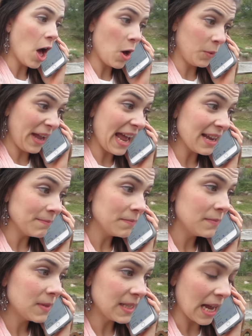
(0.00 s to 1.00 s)
Okay,
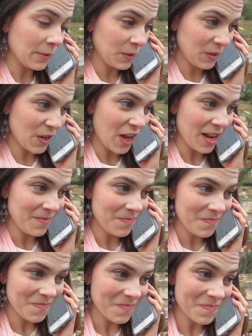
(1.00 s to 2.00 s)
sounds good.
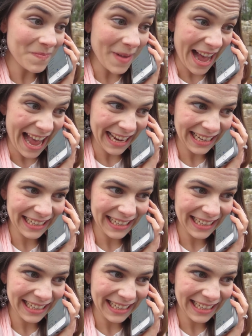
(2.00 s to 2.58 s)
Bye.